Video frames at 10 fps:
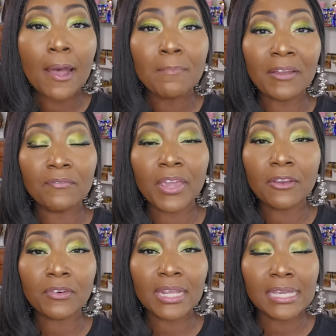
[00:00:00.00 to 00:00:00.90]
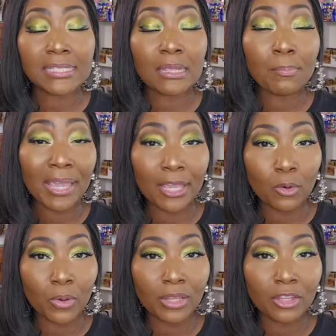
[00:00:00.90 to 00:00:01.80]
my favorite is the
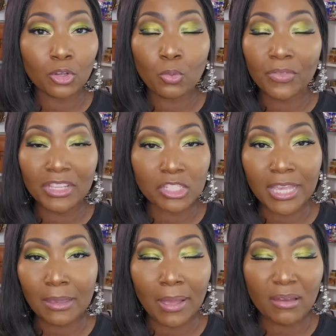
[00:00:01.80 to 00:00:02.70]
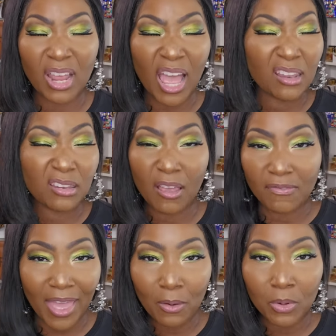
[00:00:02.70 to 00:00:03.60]
pink one the new one that just came out i
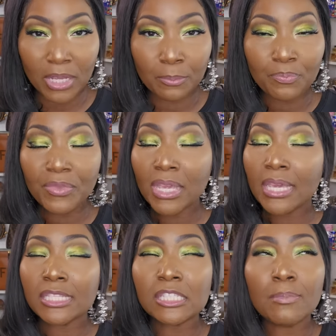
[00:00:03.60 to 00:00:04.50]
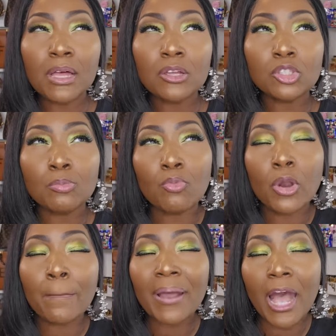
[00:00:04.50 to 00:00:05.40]
love that one it smells
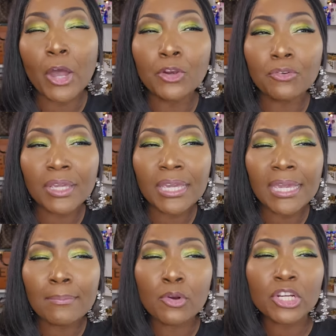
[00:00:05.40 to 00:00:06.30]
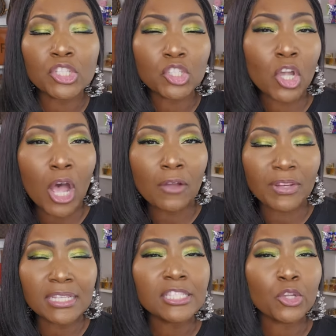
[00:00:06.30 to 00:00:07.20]
more powdery more
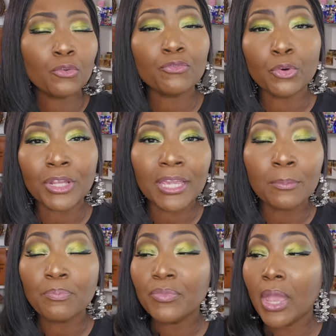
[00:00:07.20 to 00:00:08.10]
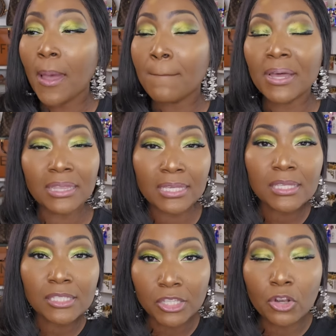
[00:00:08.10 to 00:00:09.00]
soft it's still fruity but this
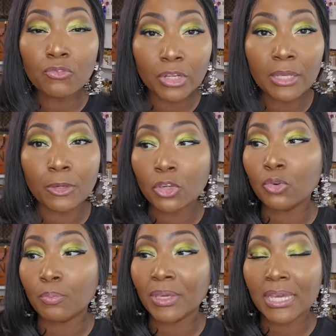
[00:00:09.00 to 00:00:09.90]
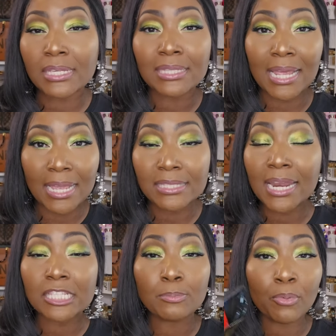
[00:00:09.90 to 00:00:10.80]
is still really cute because like i said
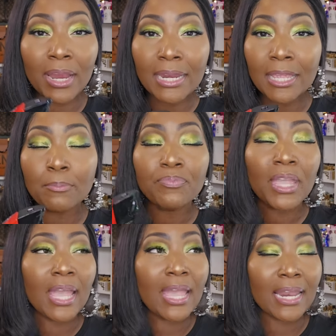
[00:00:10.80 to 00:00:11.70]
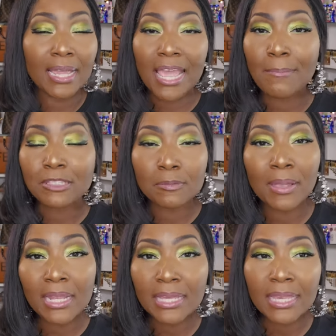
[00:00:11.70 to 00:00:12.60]
i sprayed it and i kept
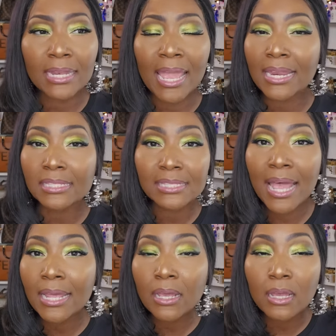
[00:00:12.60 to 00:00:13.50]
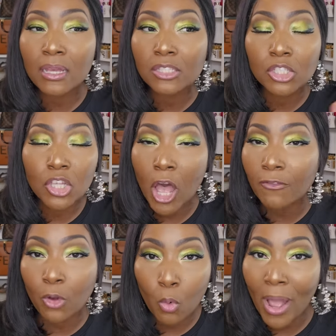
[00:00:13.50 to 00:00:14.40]
smelling it and it's not a
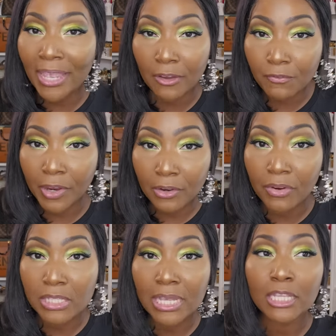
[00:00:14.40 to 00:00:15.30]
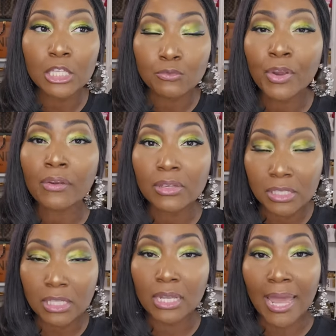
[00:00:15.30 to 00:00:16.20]
soft quiet fragrance like this fragrance
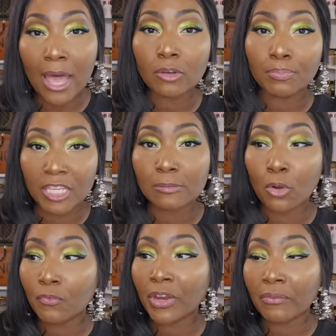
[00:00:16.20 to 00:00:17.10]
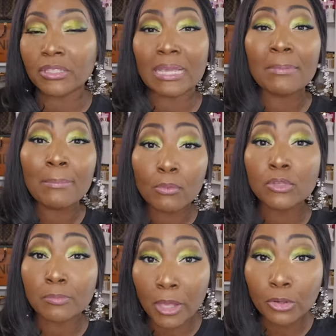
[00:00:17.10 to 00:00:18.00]
is a loud beast mode fragrance like people
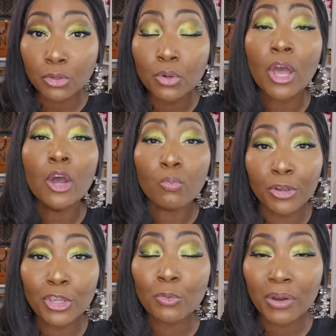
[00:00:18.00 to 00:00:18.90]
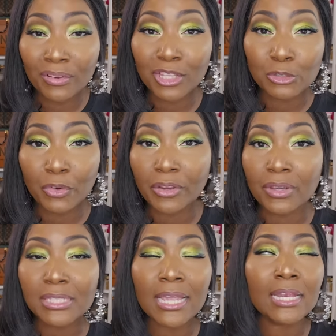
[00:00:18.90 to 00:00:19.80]
will smell you when you're wearing this
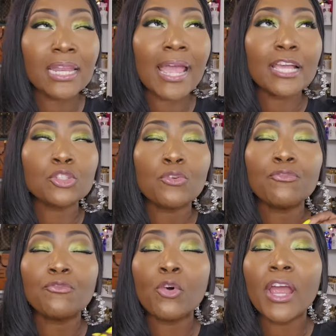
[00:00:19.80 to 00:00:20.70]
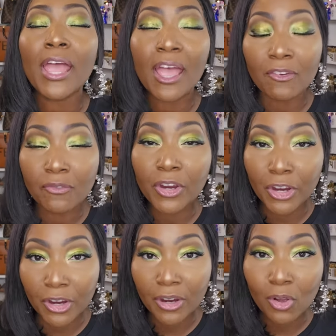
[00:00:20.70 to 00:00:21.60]
fragrance it lasts
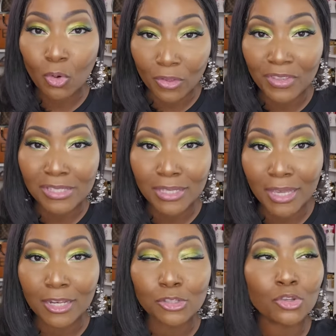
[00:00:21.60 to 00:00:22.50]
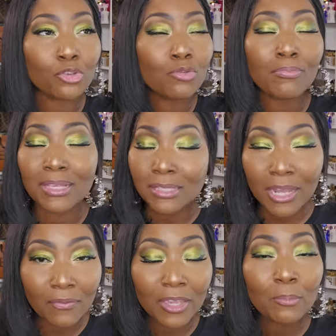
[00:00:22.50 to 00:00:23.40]
forever on the skin. So you must
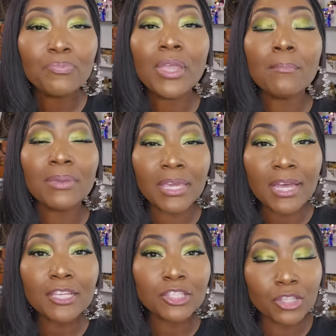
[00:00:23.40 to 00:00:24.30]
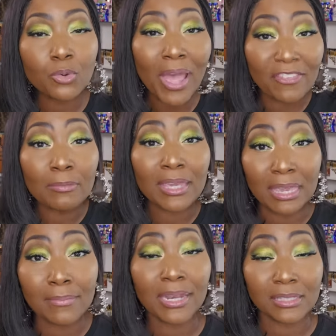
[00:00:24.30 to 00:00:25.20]
love it because you have to be
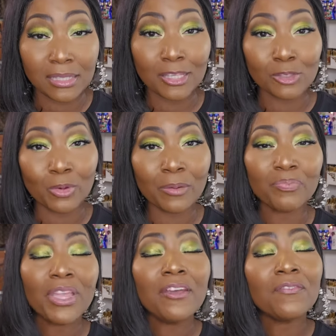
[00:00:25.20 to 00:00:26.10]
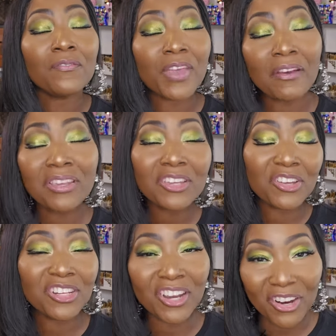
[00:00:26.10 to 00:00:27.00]
committed to this one. Very
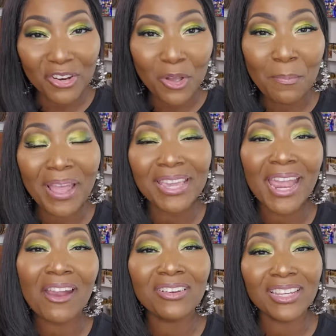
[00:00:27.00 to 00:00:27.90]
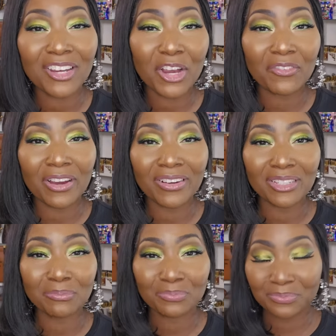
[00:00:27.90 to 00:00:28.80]
Good Girl by Carolina
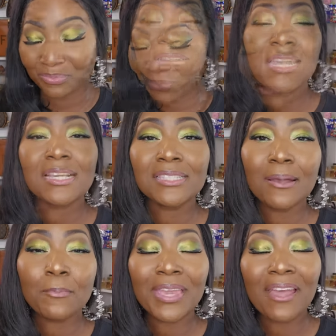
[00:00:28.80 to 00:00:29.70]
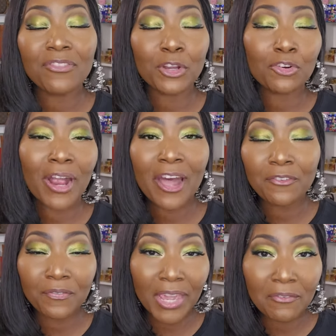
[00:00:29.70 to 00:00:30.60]
Herrera. Next up, we have the
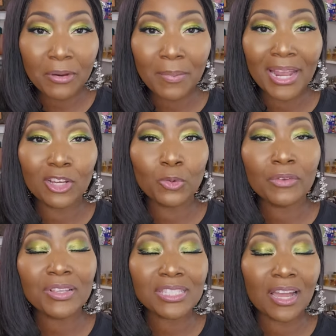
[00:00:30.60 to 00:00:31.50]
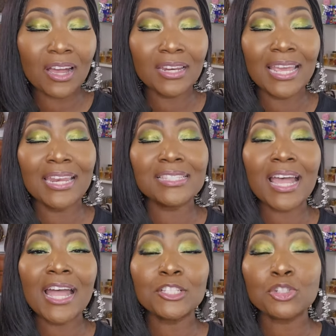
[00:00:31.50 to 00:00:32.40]
crowd favorite by Louis Vuitton and it's
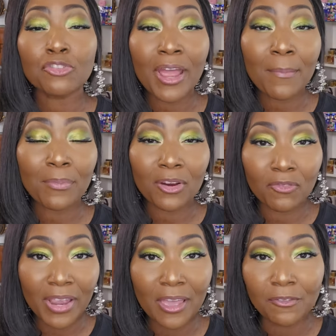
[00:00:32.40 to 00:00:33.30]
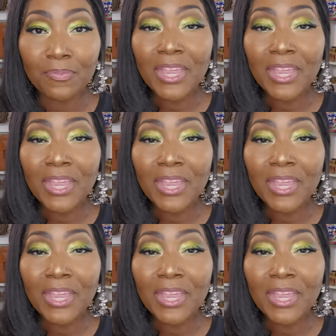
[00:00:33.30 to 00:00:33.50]
Attrape-Rêves.